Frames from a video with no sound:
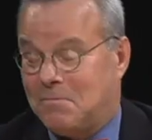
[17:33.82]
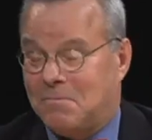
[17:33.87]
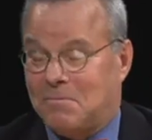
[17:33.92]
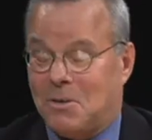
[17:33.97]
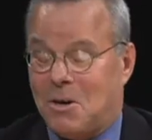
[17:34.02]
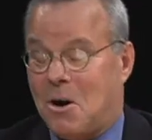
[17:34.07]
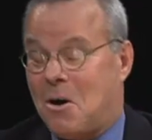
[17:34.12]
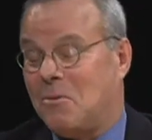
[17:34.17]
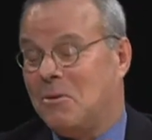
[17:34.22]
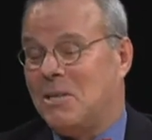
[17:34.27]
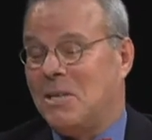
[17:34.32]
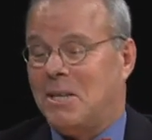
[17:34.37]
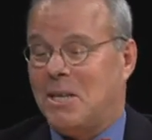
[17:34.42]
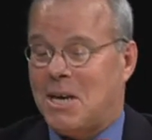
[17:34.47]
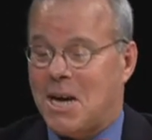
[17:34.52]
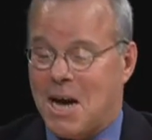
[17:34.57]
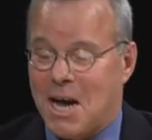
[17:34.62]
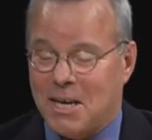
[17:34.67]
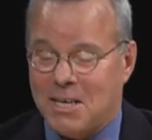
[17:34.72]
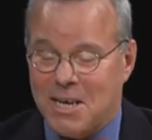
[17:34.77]
all within the
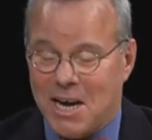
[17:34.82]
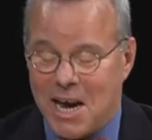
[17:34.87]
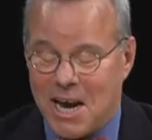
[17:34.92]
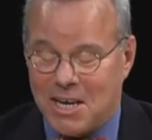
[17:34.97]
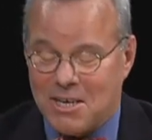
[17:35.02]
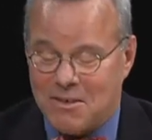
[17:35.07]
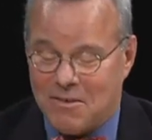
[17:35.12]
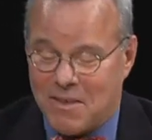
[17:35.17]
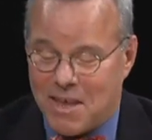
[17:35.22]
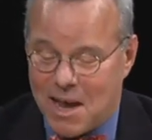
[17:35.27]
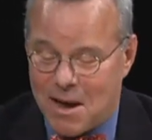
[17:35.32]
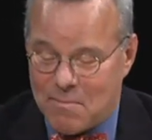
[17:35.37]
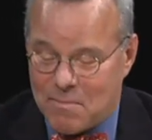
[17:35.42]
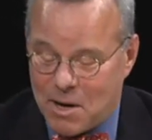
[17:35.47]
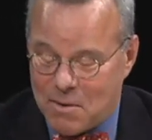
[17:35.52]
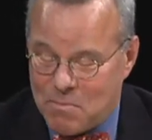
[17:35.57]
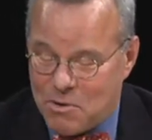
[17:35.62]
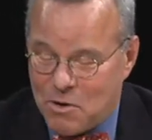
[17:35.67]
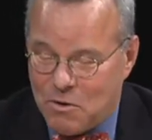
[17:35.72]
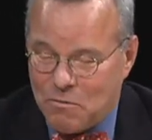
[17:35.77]
context of that,
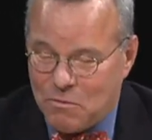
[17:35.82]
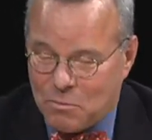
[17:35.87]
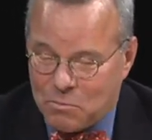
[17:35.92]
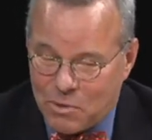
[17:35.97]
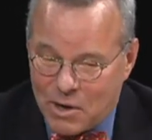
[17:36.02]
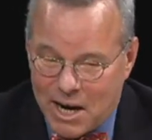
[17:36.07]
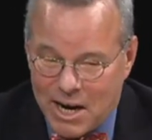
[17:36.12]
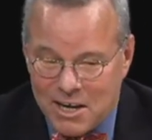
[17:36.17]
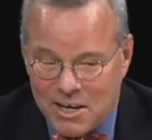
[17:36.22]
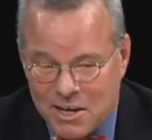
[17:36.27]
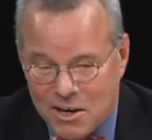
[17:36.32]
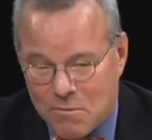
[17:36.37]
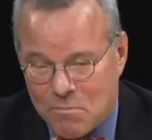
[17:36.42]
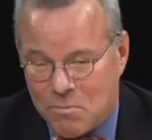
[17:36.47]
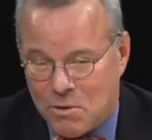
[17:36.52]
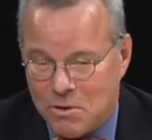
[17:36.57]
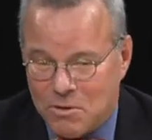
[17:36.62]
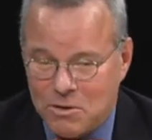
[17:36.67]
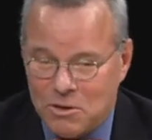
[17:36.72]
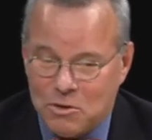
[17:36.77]
my beautiful bride gave
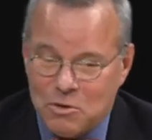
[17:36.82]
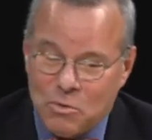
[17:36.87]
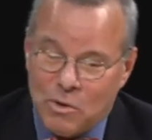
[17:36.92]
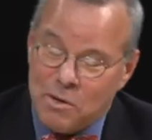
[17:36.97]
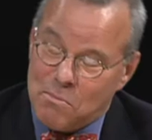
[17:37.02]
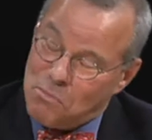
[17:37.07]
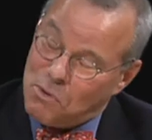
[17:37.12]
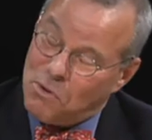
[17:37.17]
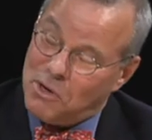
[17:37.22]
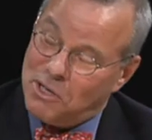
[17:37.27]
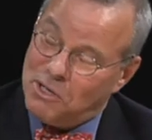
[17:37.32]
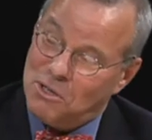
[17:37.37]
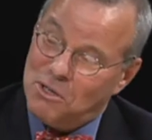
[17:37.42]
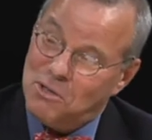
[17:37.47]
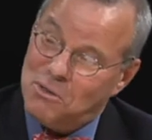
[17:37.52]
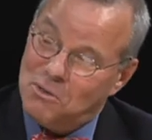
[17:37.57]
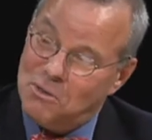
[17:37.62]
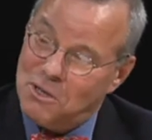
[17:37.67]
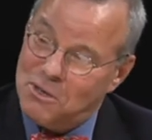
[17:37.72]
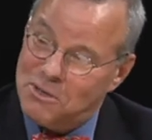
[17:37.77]
birth to twin boys
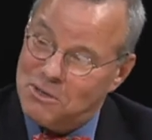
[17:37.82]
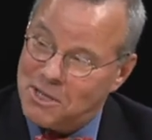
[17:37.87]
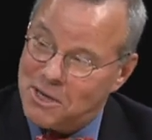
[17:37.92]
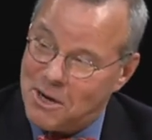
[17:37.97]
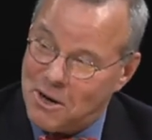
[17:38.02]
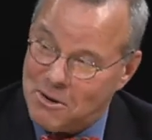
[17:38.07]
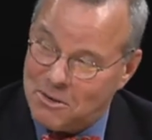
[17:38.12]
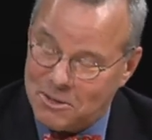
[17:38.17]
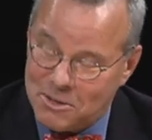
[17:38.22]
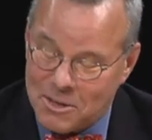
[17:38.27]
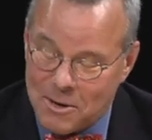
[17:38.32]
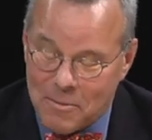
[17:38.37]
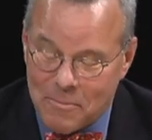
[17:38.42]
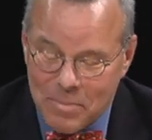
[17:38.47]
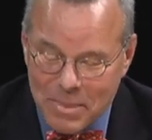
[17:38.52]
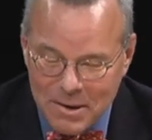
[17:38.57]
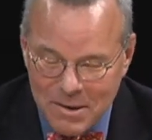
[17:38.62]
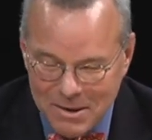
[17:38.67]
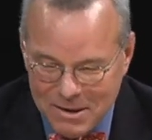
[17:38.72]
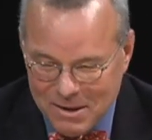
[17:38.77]
2 years ago, so
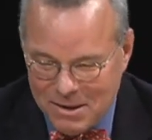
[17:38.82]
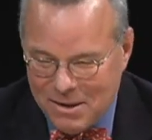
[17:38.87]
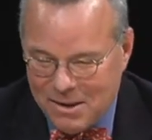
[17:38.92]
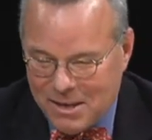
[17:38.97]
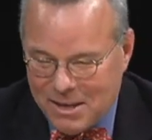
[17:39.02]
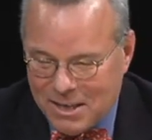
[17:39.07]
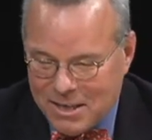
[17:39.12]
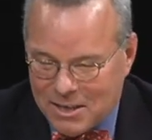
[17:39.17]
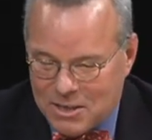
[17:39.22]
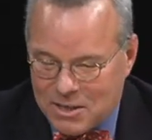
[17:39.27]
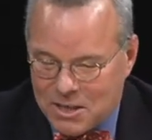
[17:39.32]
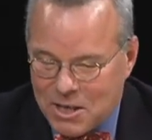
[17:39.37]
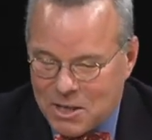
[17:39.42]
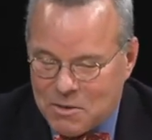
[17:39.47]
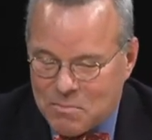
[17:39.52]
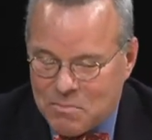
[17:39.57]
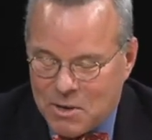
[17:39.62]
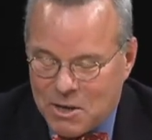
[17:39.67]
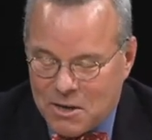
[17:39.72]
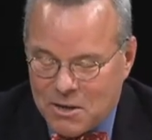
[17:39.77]

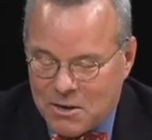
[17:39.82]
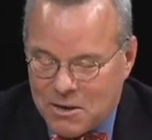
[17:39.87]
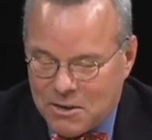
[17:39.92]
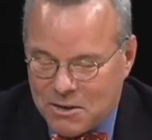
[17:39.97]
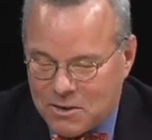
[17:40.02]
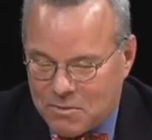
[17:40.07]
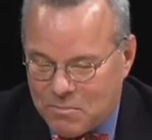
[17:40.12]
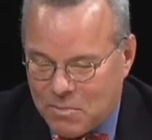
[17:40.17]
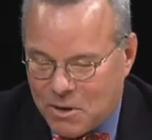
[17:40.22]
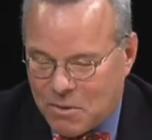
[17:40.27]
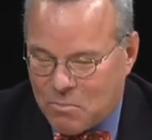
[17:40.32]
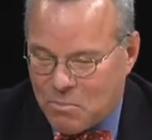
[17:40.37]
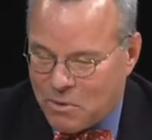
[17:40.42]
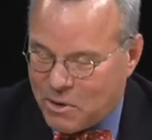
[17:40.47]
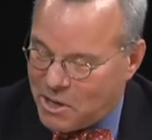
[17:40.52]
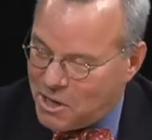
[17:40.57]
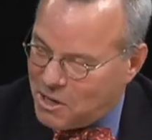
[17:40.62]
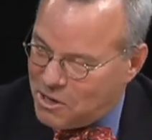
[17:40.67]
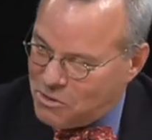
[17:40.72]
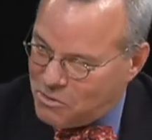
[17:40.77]
it's been a
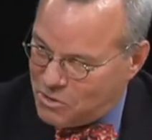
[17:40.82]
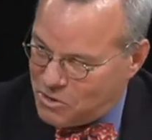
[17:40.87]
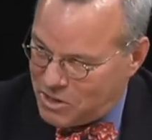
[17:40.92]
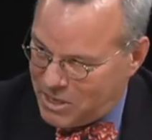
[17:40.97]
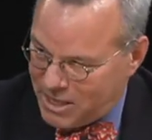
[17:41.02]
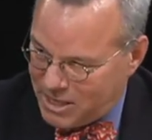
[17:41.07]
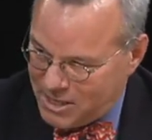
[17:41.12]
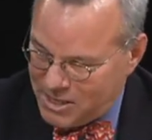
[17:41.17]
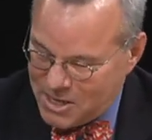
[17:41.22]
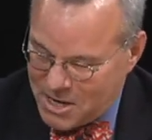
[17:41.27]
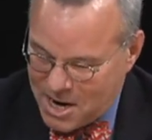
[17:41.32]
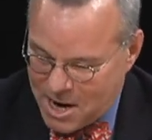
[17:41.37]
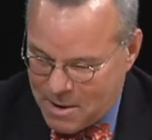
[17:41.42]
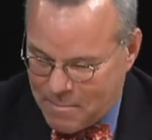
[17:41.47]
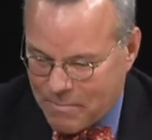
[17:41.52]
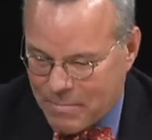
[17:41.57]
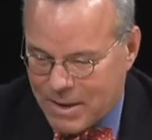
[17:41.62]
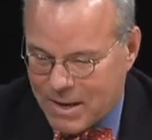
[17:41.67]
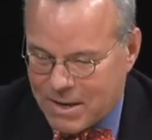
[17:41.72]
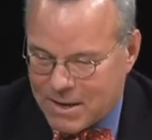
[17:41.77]
pretty interesting
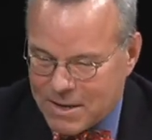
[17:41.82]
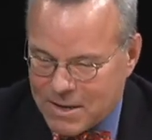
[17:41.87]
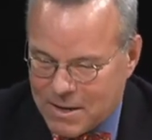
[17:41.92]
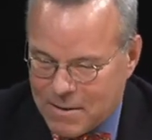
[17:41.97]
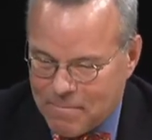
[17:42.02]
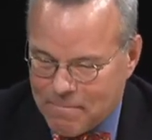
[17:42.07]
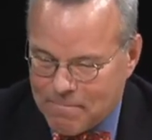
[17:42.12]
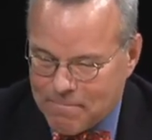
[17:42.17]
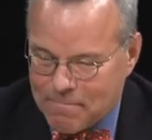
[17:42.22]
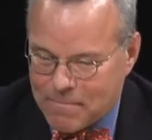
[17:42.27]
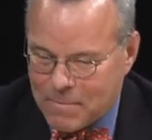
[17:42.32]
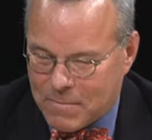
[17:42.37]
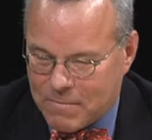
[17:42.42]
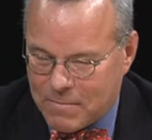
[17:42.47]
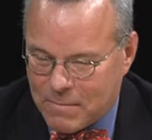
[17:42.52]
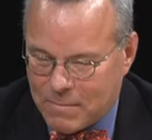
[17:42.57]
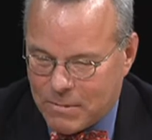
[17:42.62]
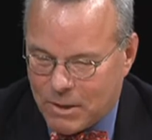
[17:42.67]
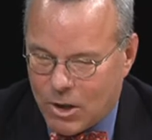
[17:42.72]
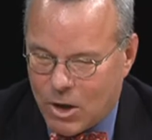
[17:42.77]
time,
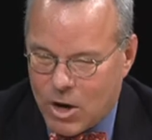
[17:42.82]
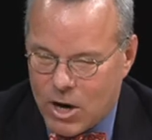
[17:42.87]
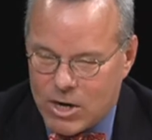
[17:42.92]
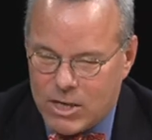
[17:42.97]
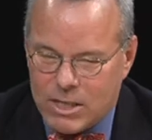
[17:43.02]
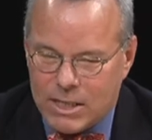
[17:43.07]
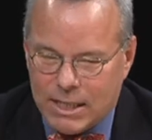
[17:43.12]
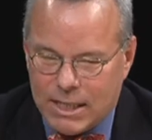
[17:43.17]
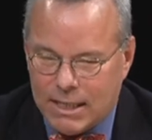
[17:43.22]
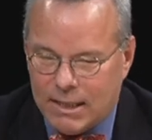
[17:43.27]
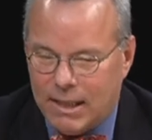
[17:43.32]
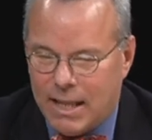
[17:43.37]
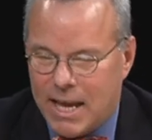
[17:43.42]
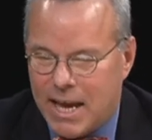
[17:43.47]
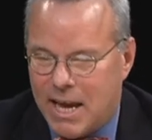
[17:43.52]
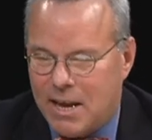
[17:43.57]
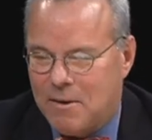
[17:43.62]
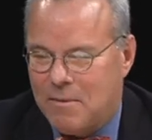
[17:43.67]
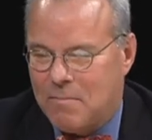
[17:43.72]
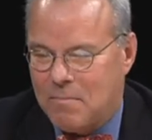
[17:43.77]
largely
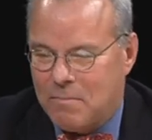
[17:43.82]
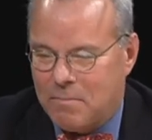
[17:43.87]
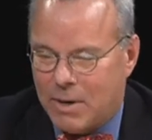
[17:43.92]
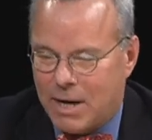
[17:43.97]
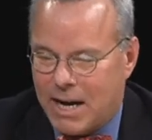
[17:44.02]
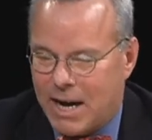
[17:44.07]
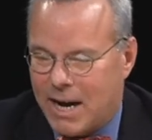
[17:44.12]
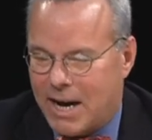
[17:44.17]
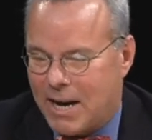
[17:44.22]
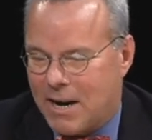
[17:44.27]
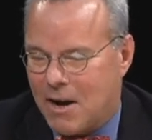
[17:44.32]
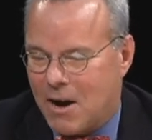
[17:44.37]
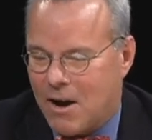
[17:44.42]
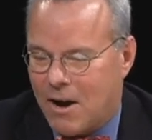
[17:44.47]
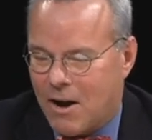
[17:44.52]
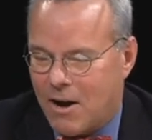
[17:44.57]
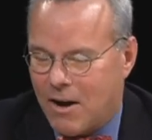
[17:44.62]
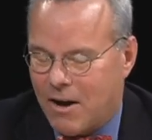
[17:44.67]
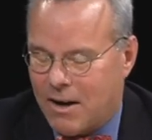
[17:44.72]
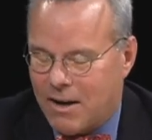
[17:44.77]
led by
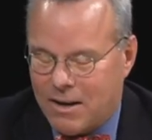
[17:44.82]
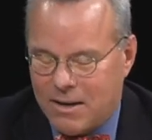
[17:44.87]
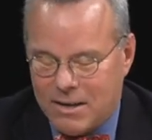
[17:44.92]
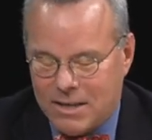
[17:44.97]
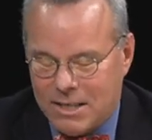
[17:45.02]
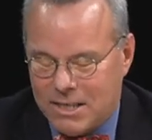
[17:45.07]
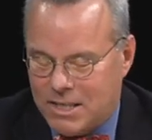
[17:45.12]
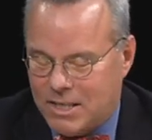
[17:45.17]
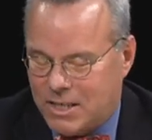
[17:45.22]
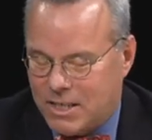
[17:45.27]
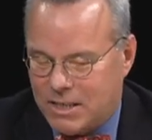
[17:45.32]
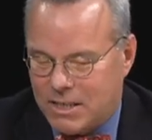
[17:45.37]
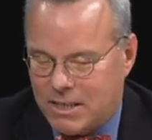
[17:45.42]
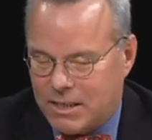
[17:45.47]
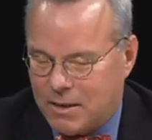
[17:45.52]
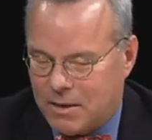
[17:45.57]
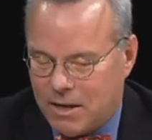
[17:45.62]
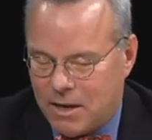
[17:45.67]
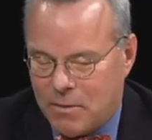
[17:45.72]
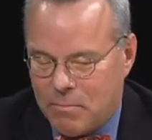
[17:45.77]
just
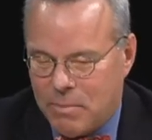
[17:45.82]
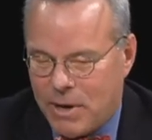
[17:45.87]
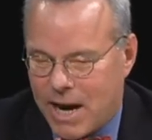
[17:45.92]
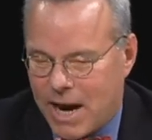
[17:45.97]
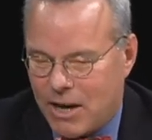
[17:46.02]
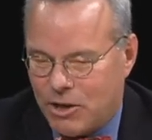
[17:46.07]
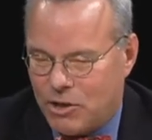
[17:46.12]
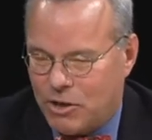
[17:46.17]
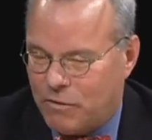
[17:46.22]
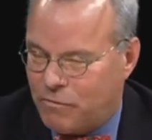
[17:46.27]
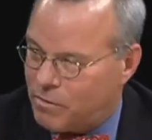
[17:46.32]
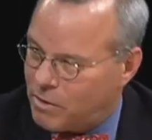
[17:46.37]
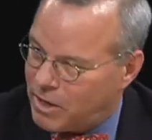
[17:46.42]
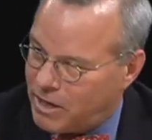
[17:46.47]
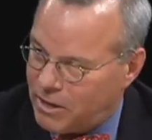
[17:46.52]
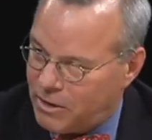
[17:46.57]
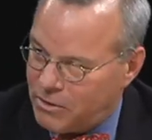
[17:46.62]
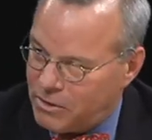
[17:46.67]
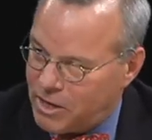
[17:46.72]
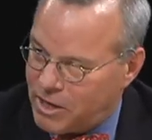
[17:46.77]
a passion for
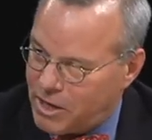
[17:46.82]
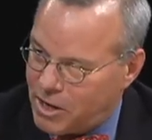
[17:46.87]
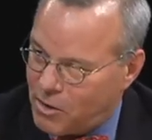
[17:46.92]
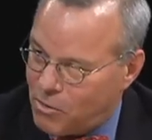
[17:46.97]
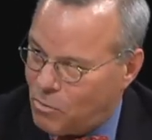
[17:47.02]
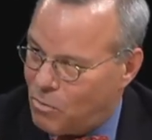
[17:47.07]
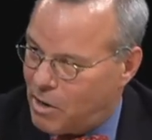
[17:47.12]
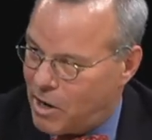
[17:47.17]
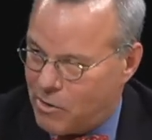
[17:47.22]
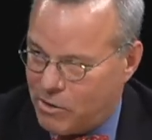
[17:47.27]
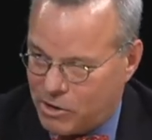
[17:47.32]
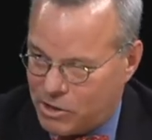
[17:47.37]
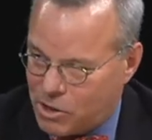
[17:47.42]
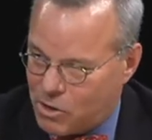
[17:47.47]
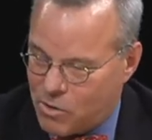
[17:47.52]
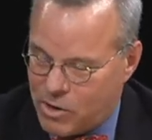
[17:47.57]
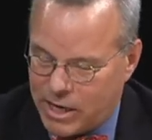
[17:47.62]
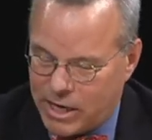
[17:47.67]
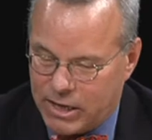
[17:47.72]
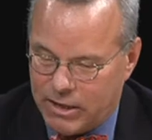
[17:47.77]
healthcare, where it's
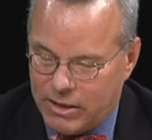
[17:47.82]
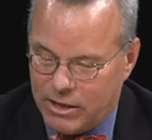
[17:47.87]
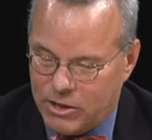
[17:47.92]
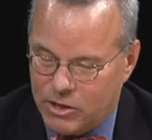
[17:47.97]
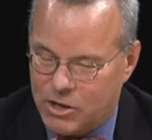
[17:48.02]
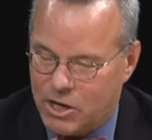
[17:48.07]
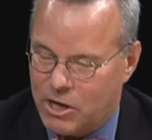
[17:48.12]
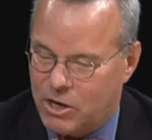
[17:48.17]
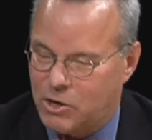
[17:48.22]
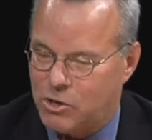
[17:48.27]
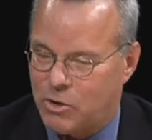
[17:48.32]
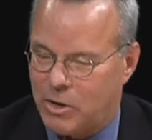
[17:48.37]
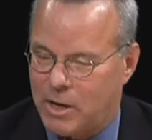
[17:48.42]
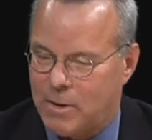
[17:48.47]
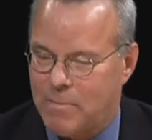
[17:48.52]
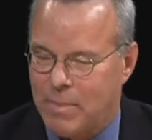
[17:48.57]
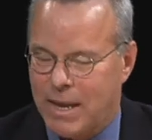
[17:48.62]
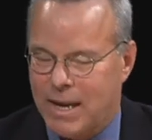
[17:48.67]
going in this country.